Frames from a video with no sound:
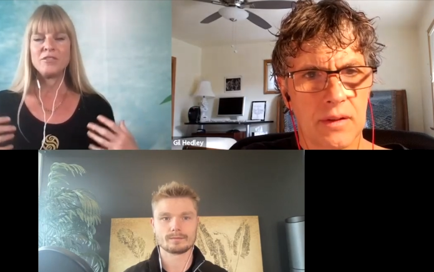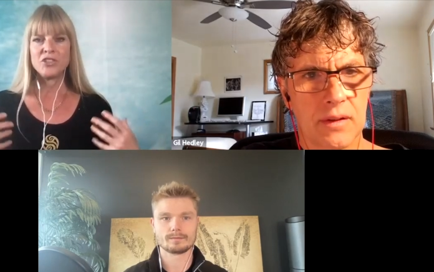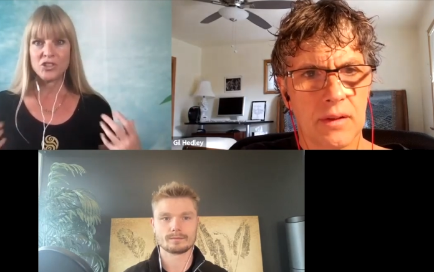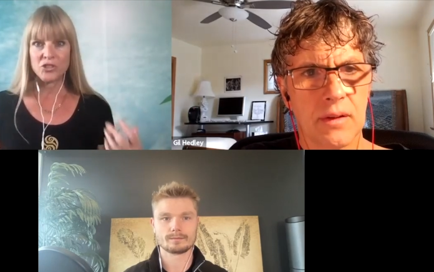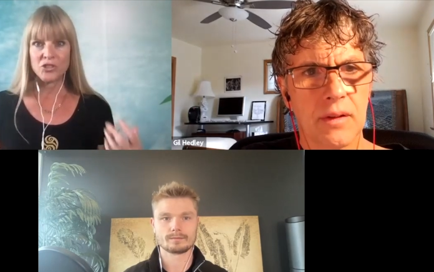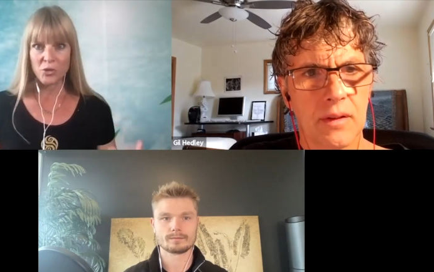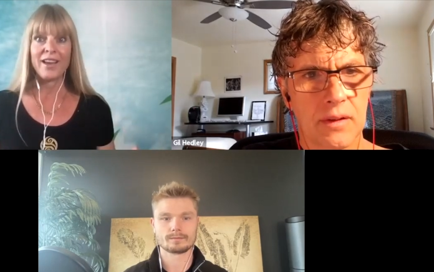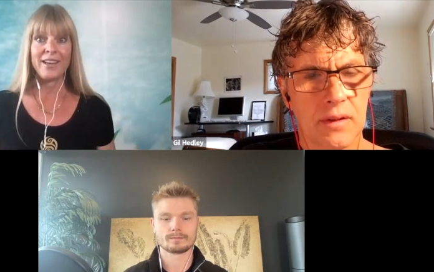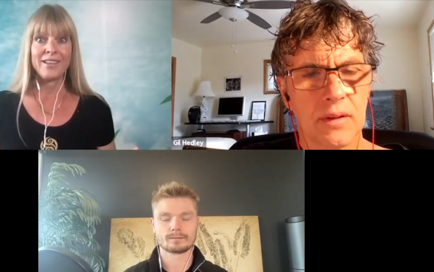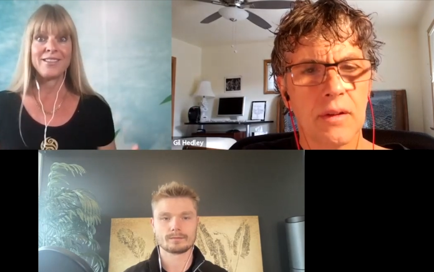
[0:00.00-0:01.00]

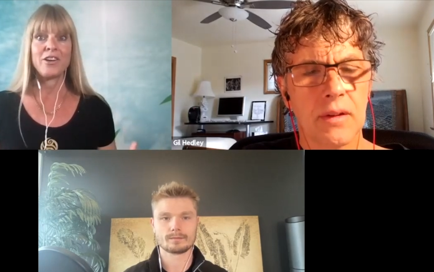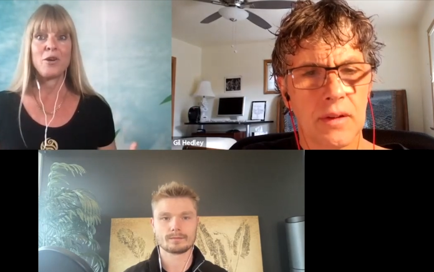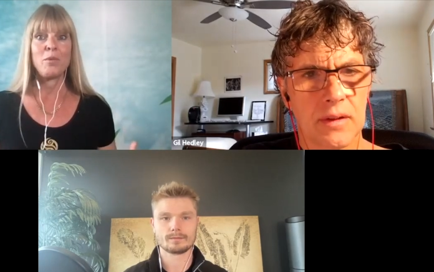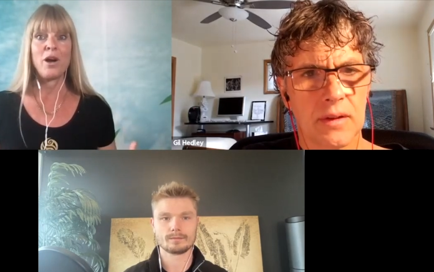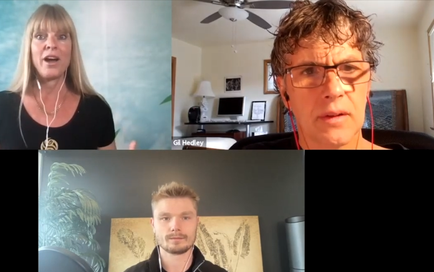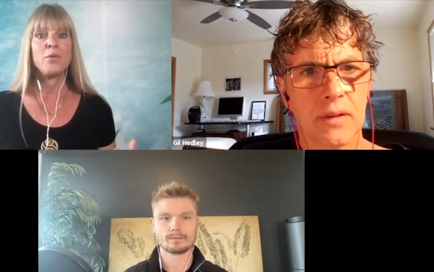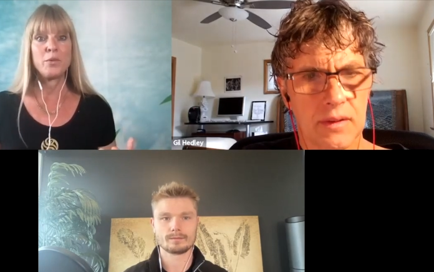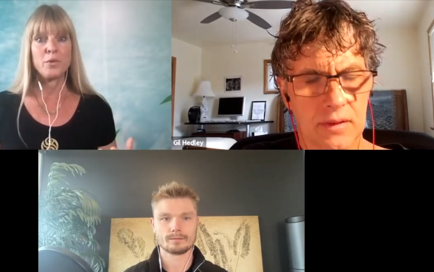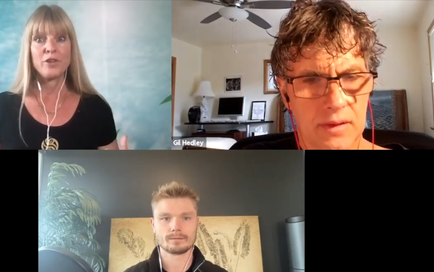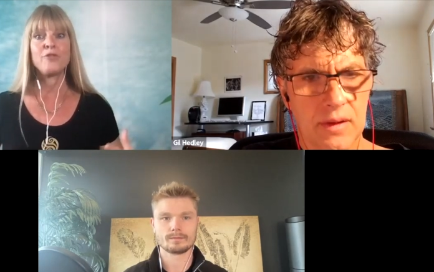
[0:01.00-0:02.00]
Speaker 1: strong it is in our body
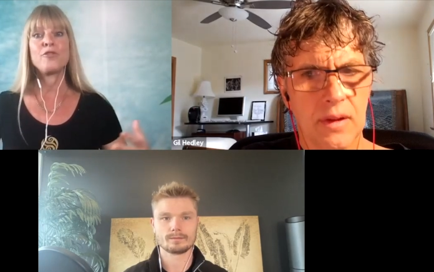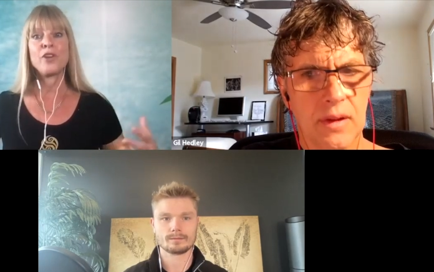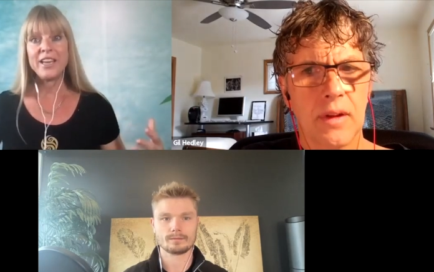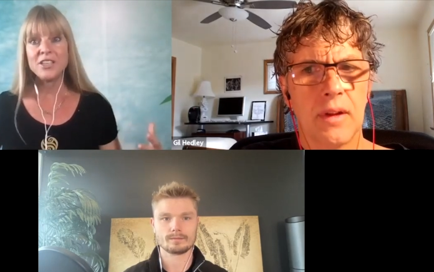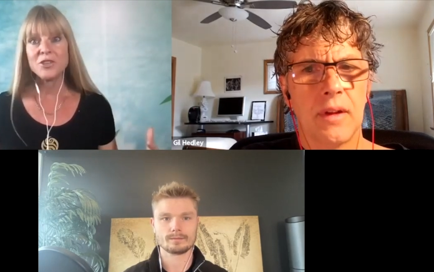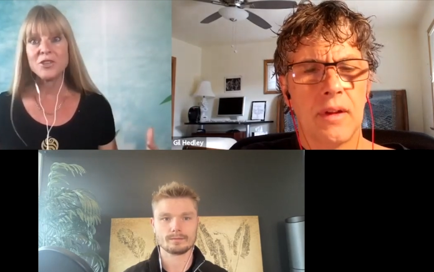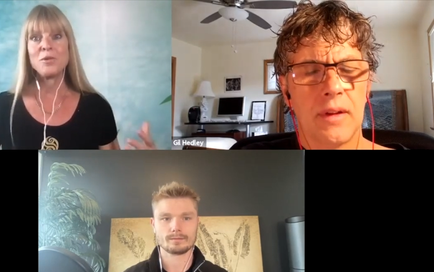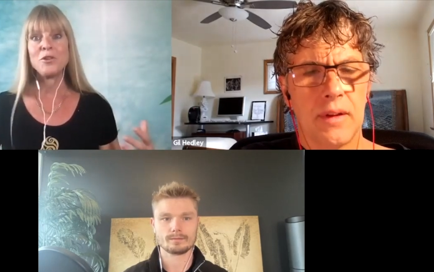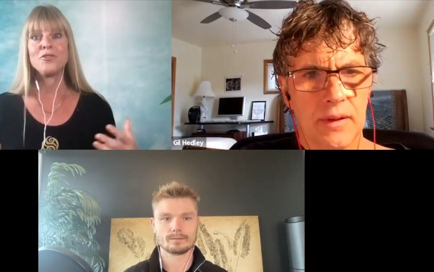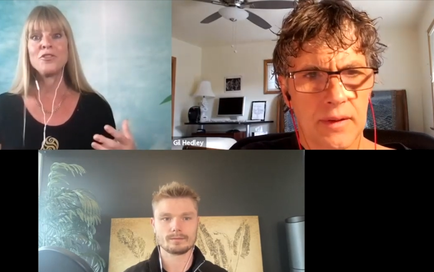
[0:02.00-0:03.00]
when we're afraid to
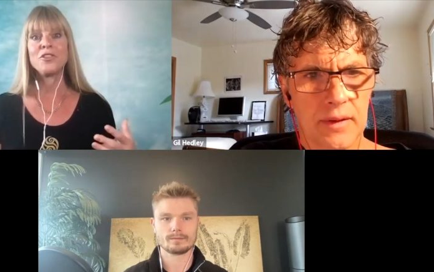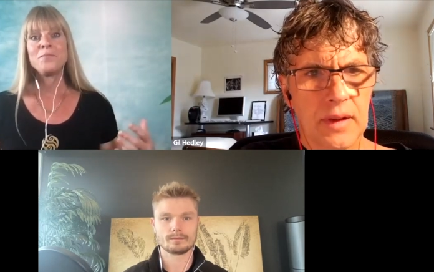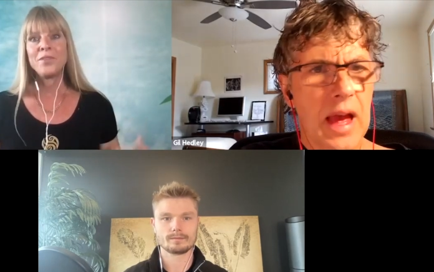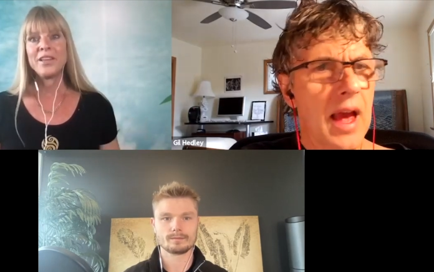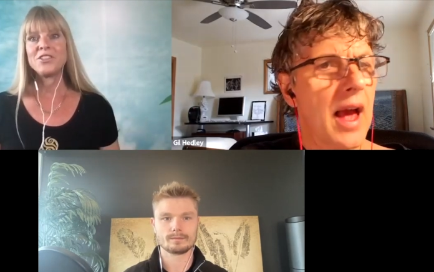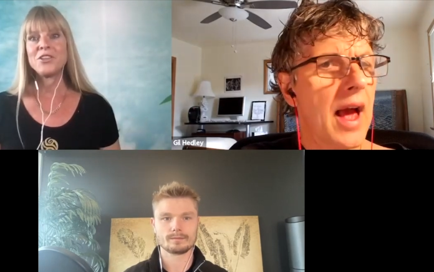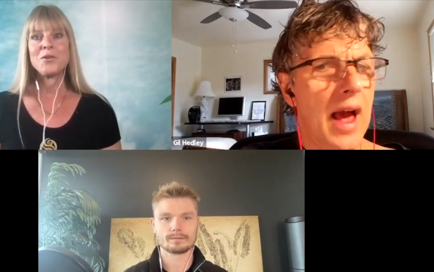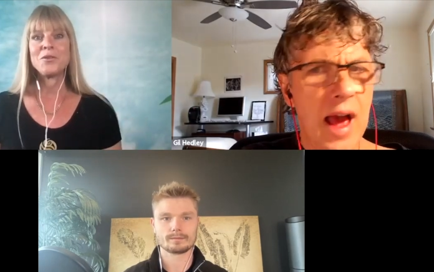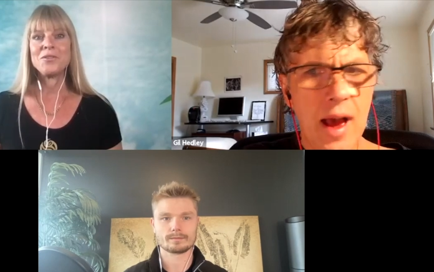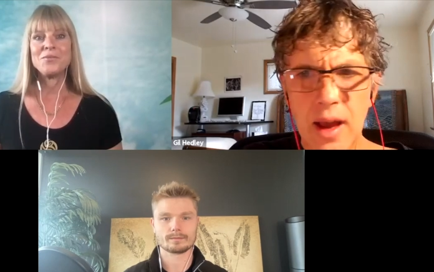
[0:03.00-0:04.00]
move
Speaker 2: so
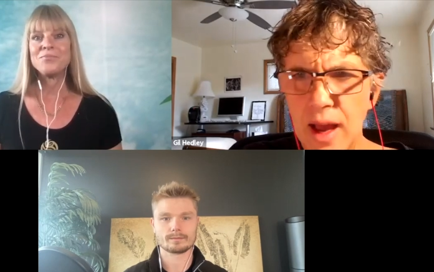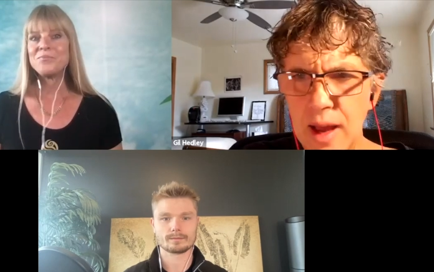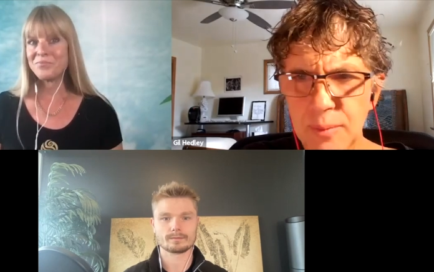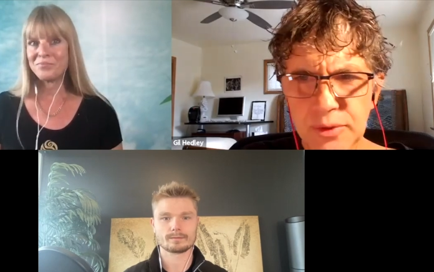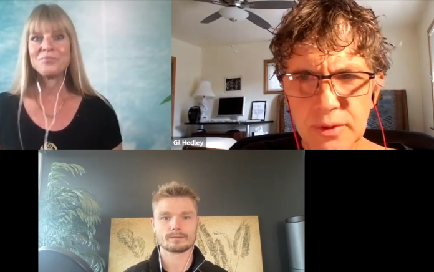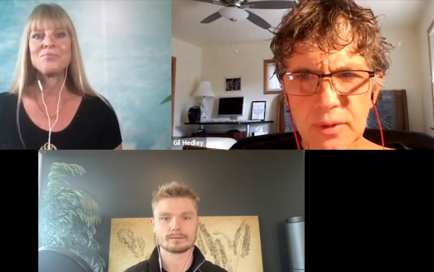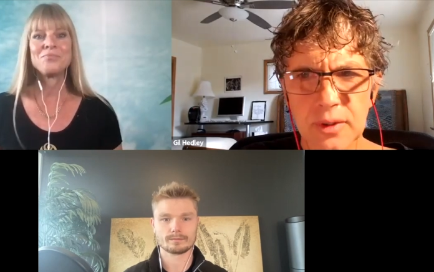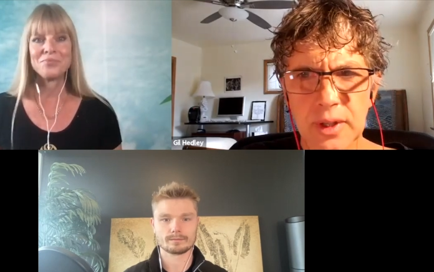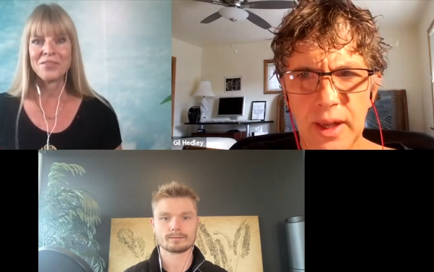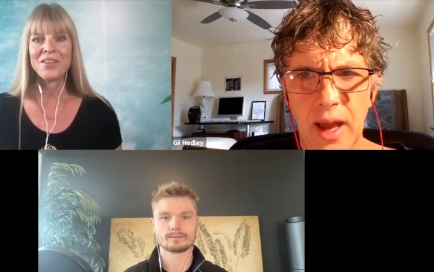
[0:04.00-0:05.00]
a-
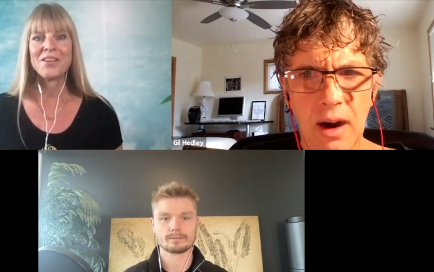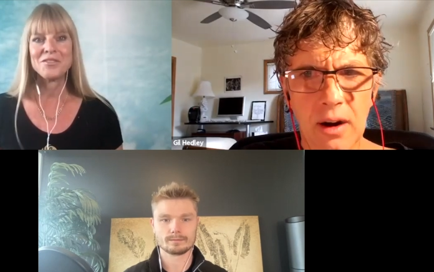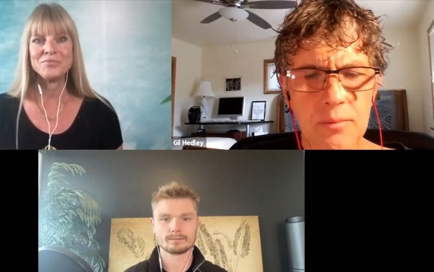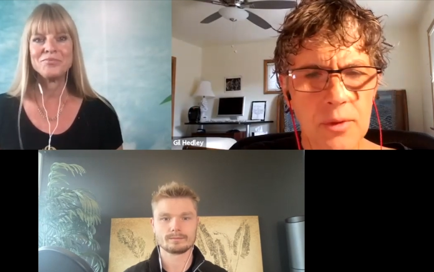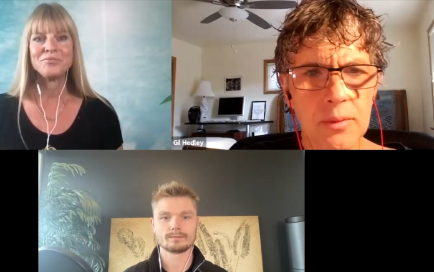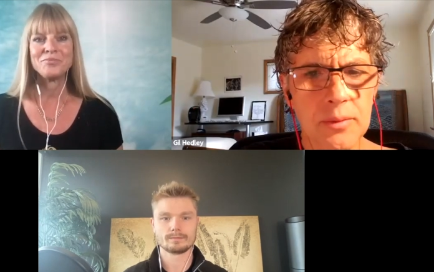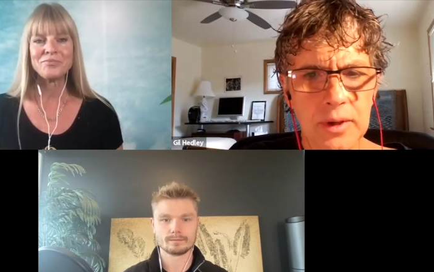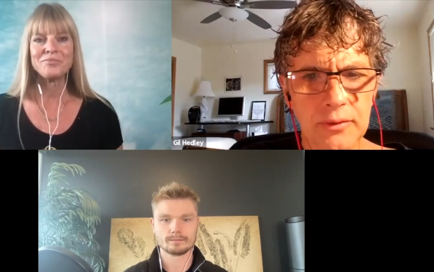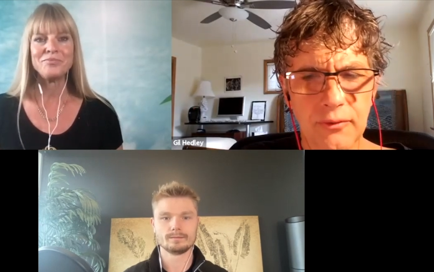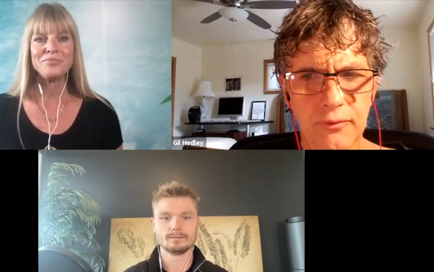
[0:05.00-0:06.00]
absolutely. Our
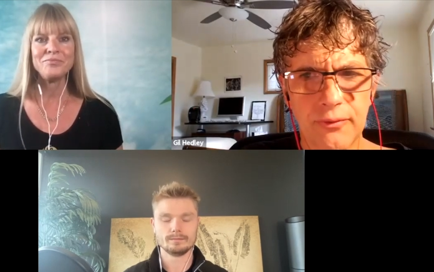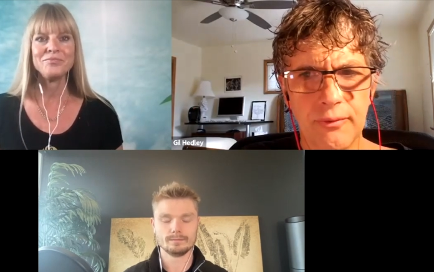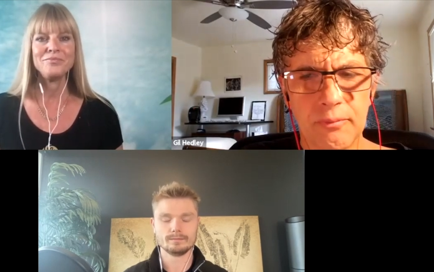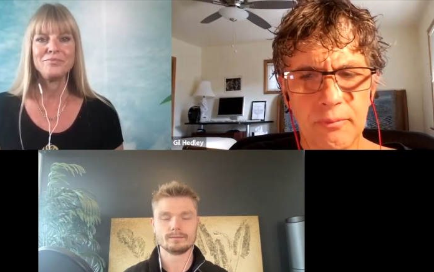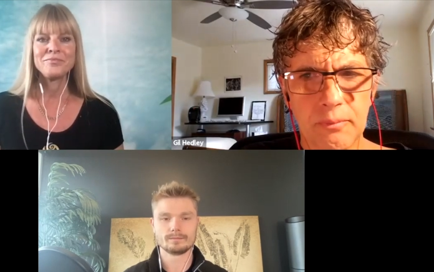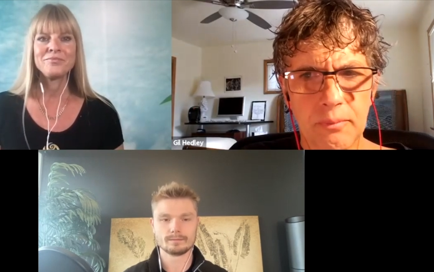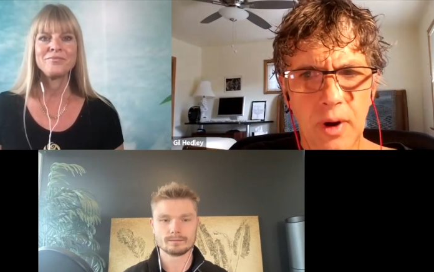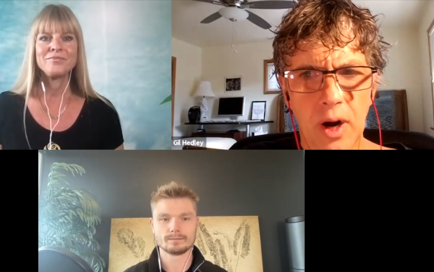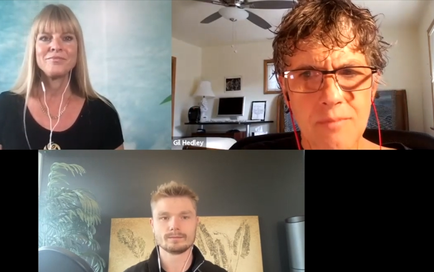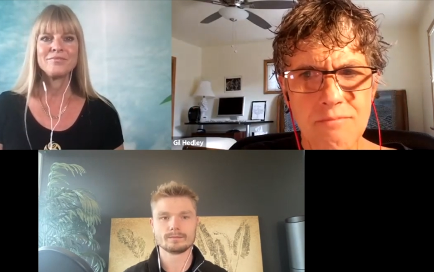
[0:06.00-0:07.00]
movement mm.
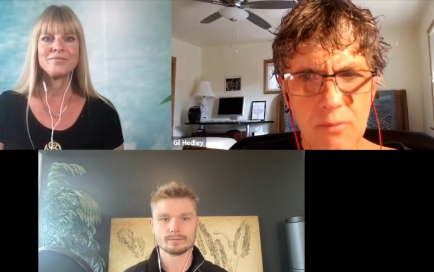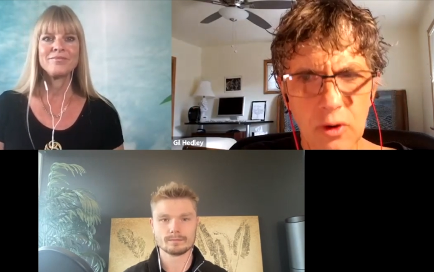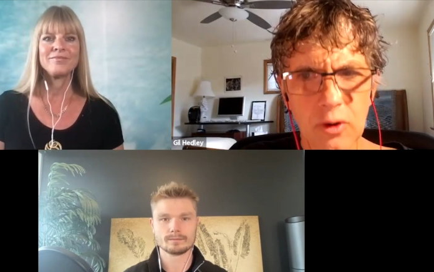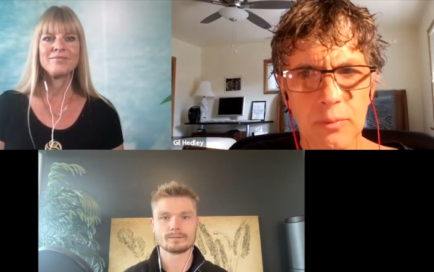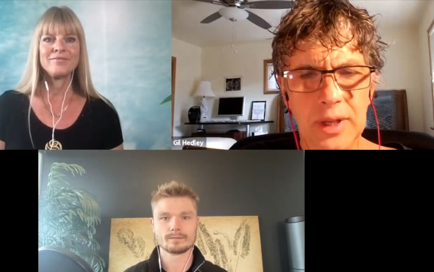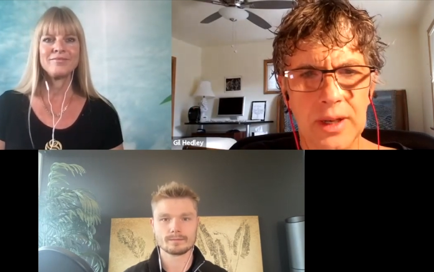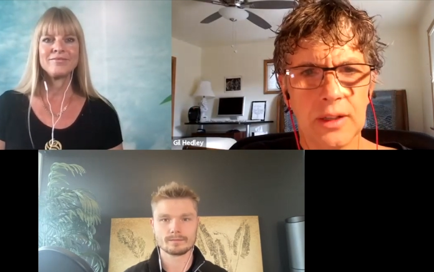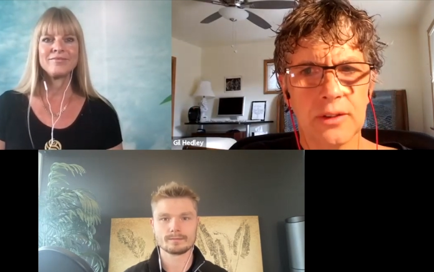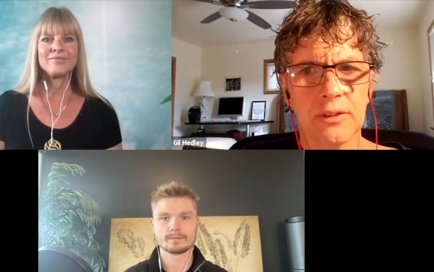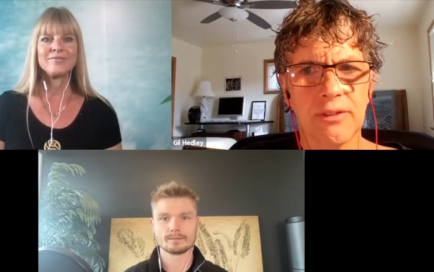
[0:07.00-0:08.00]
our movement is a